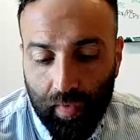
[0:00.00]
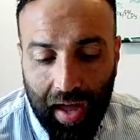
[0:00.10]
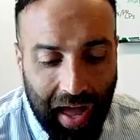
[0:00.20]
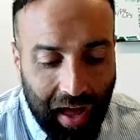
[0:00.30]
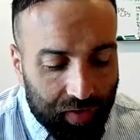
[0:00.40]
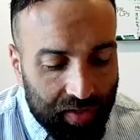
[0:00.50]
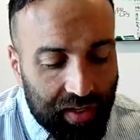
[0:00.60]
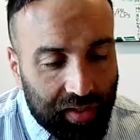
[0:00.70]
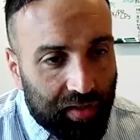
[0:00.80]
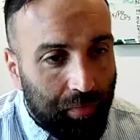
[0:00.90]
obviously it
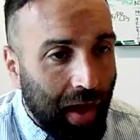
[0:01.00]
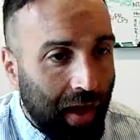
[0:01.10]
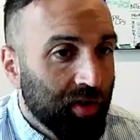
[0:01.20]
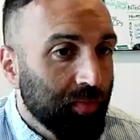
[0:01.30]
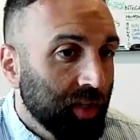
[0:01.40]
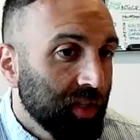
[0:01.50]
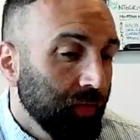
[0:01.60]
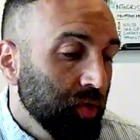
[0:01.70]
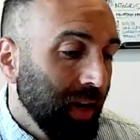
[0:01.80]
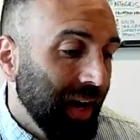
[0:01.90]
doesn't matter as much if you're
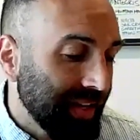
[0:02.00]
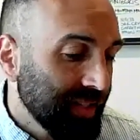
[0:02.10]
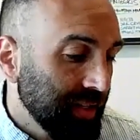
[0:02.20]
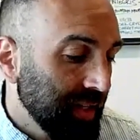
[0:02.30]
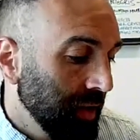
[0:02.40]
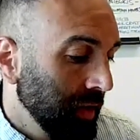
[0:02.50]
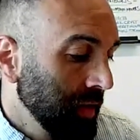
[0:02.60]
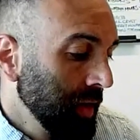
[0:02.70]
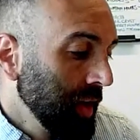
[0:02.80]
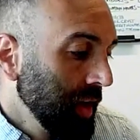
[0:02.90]
doing an asset deal,
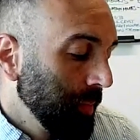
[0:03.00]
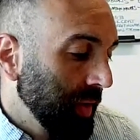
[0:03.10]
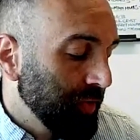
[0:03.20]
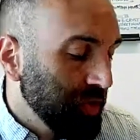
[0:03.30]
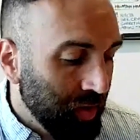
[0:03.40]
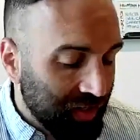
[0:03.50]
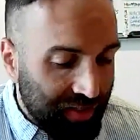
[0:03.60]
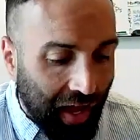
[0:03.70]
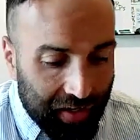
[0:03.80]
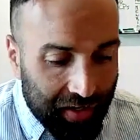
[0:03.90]
but if you're doing a
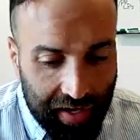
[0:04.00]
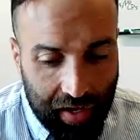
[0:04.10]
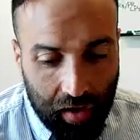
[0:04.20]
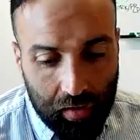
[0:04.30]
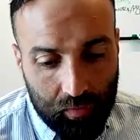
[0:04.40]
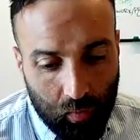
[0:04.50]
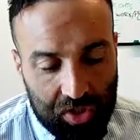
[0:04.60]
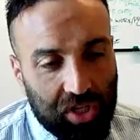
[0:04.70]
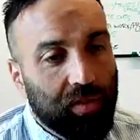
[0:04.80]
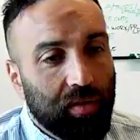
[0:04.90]
stock sale, which
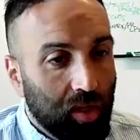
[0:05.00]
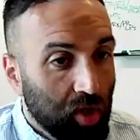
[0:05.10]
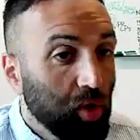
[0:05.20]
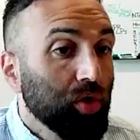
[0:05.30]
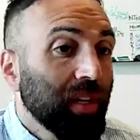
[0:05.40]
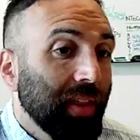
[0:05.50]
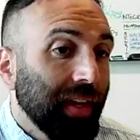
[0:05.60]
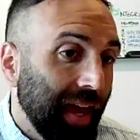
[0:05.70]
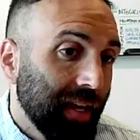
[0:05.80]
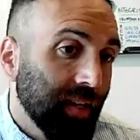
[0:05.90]
is usually the
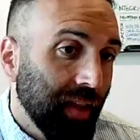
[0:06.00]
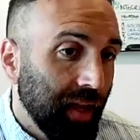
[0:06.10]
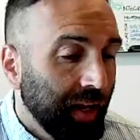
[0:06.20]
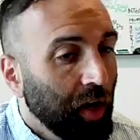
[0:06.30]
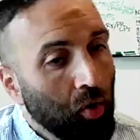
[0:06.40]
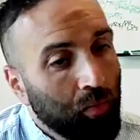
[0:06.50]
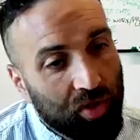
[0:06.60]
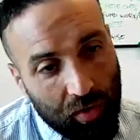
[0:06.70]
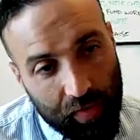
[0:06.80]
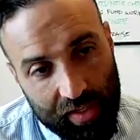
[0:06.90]
case in a lot of like home
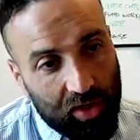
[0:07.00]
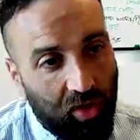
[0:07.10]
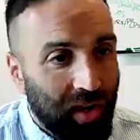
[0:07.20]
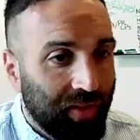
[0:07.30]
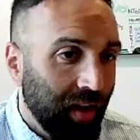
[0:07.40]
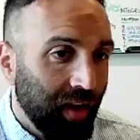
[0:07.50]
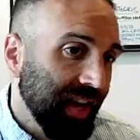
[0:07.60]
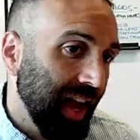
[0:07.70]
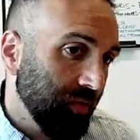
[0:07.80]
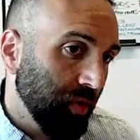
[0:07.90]
services or anything else that
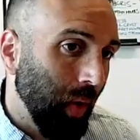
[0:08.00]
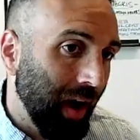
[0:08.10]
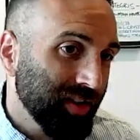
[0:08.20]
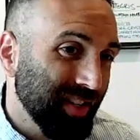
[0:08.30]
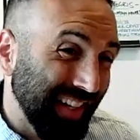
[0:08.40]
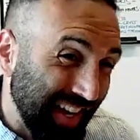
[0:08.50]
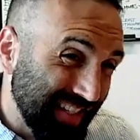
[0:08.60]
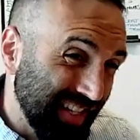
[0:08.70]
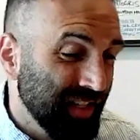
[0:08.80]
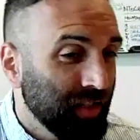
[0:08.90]
kind of requires a
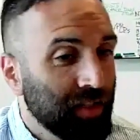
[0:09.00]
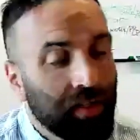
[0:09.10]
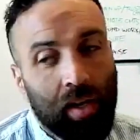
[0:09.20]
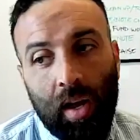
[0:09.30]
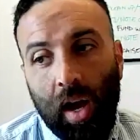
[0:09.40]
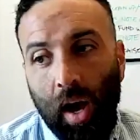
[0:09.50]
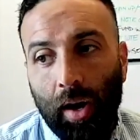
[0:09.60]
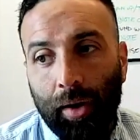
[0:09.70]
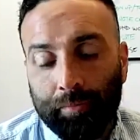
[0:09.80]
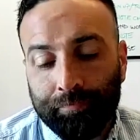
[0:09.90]
license,
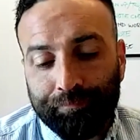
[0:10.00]
a